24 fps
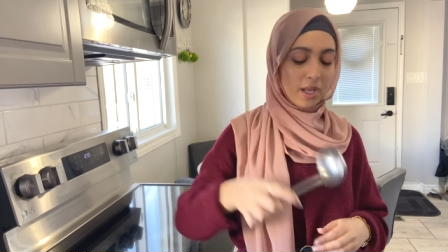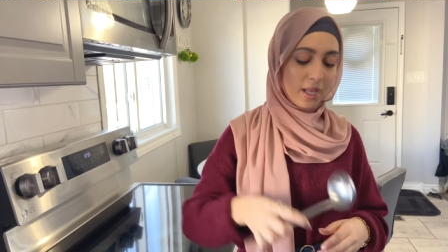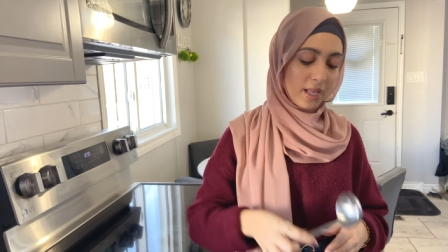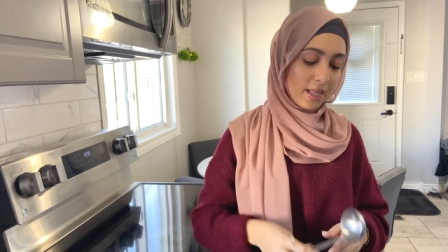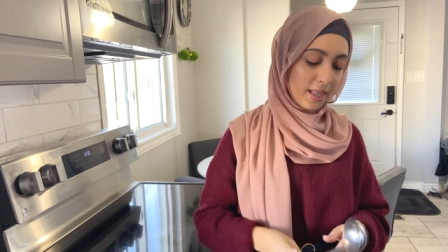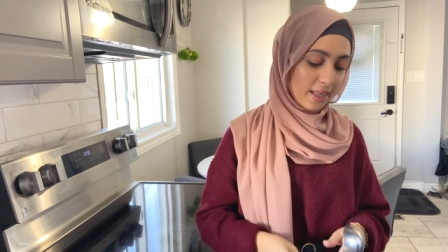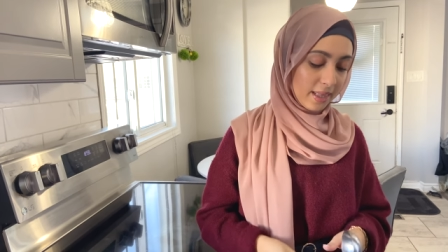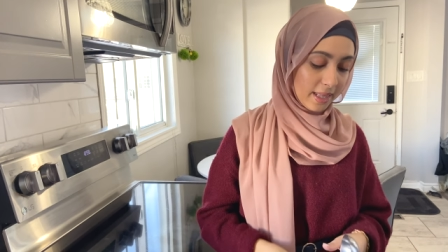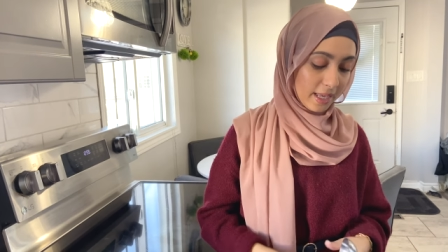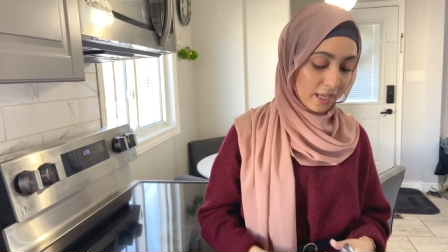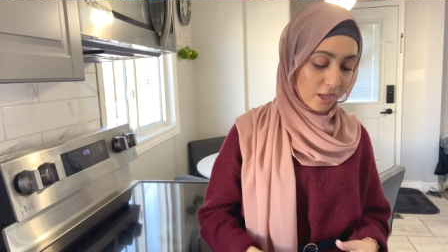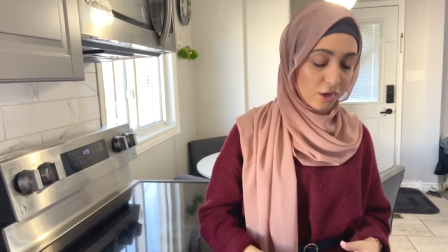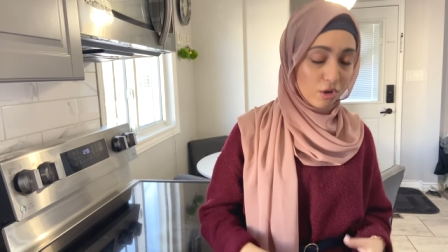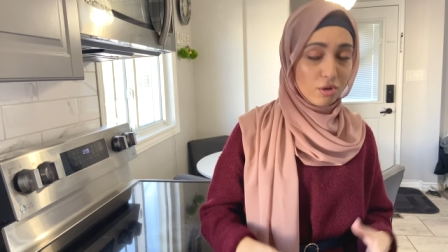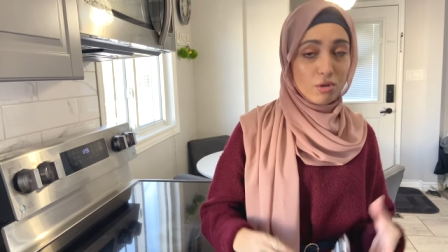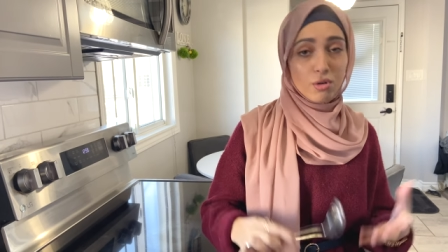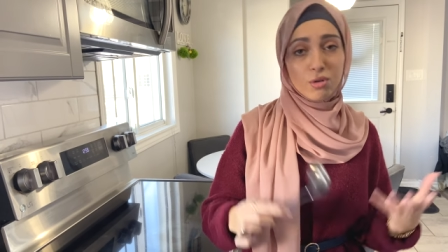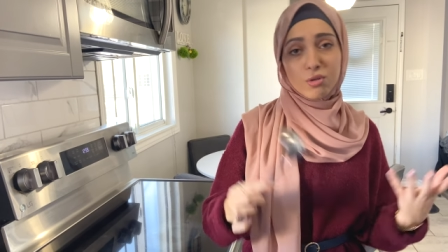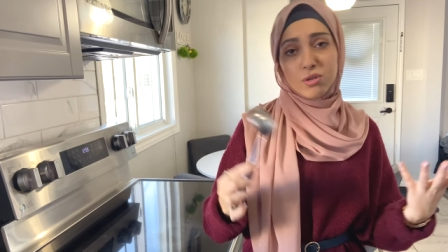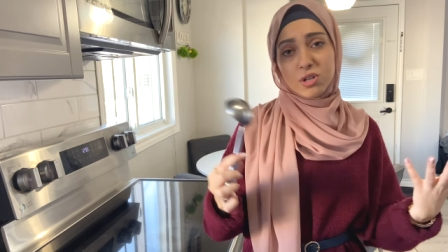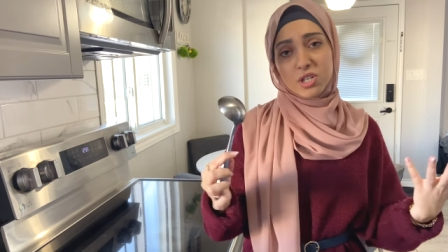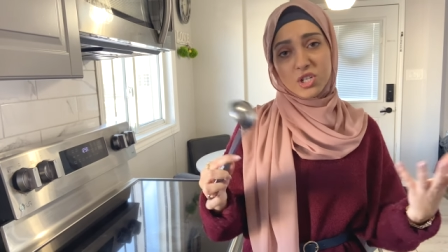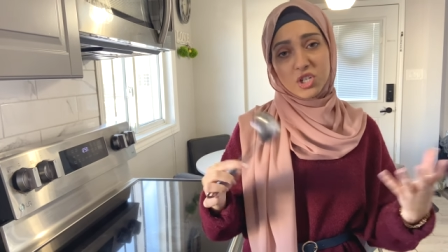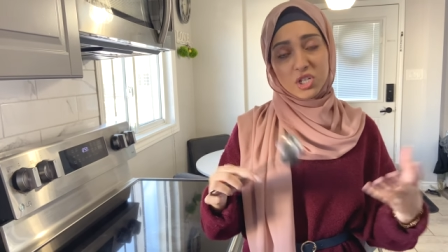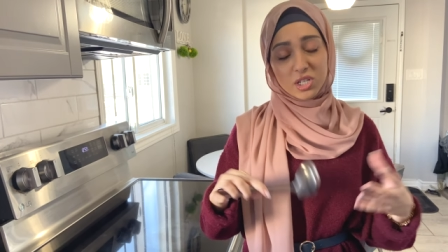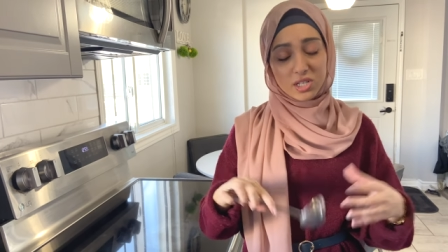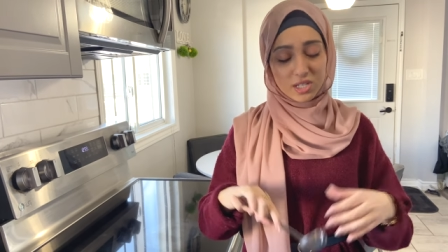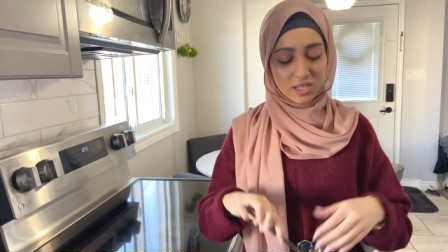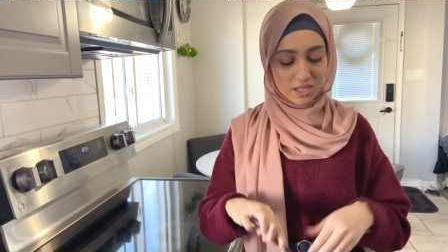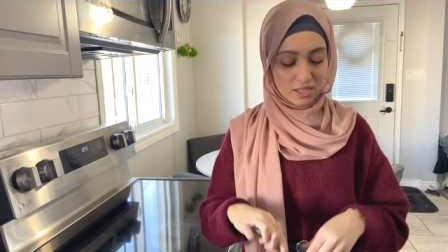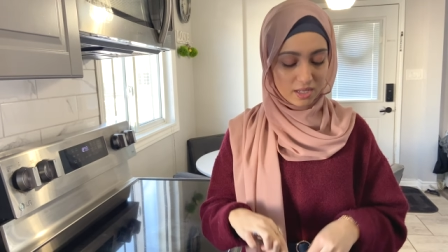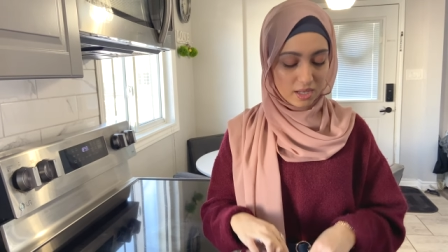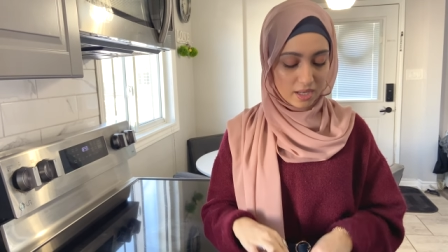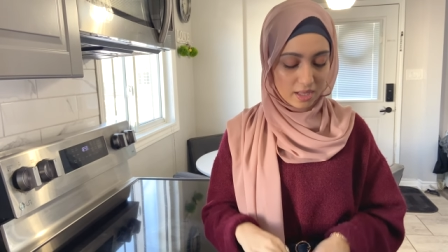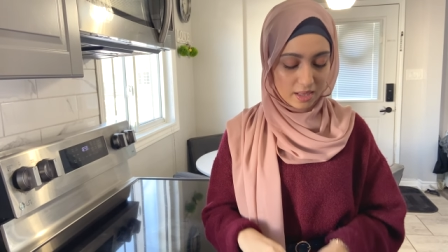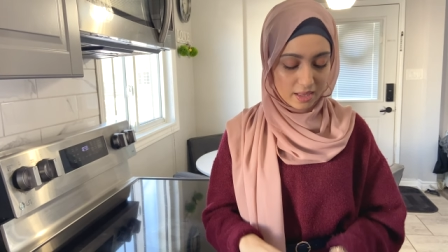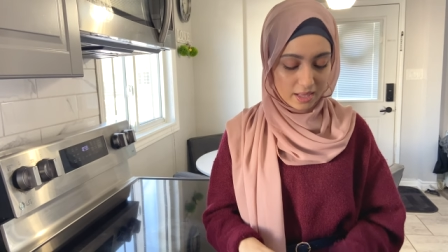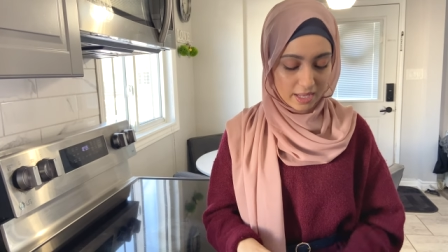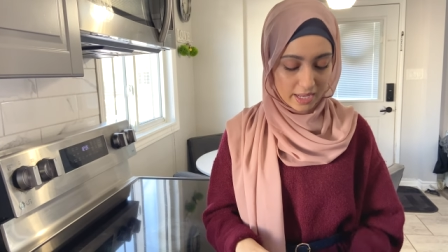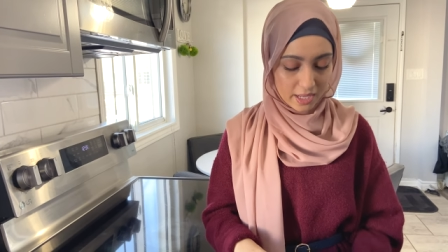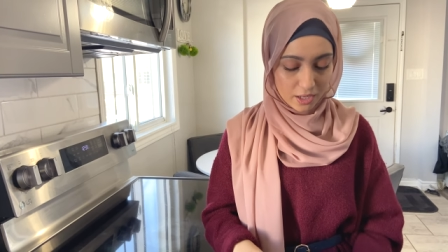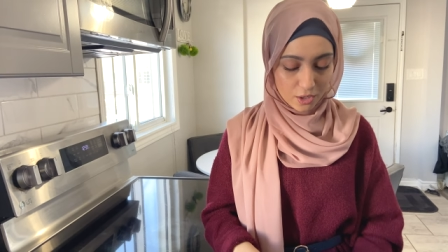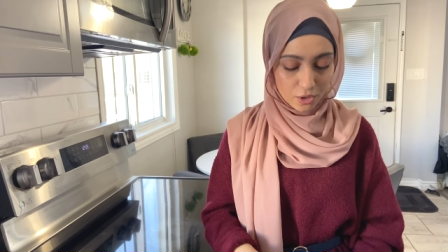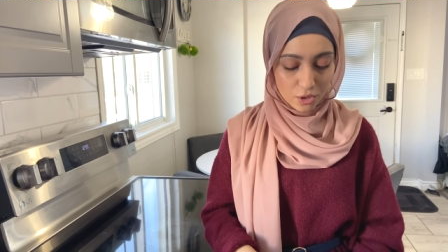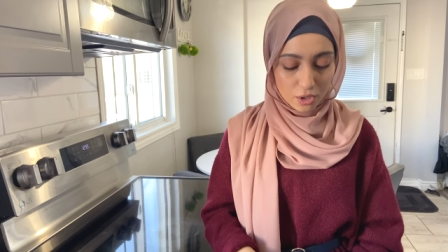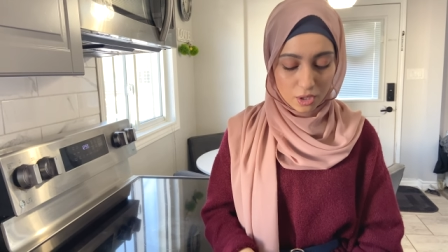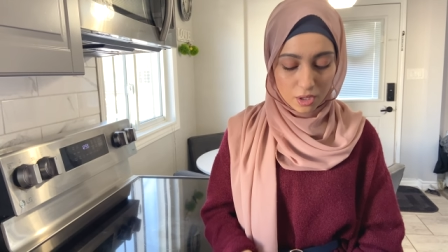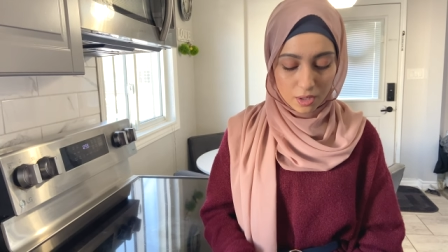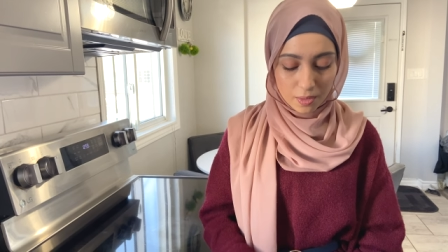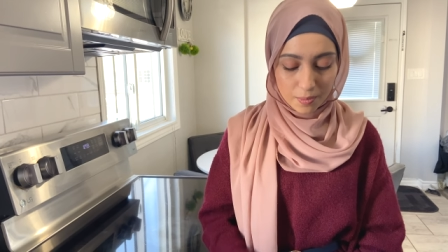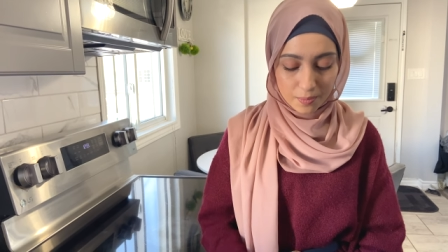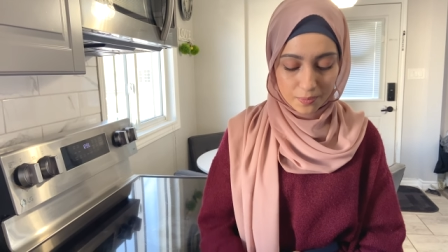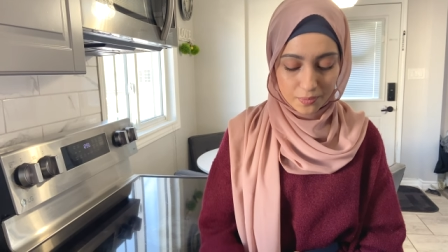ladle or just ladle.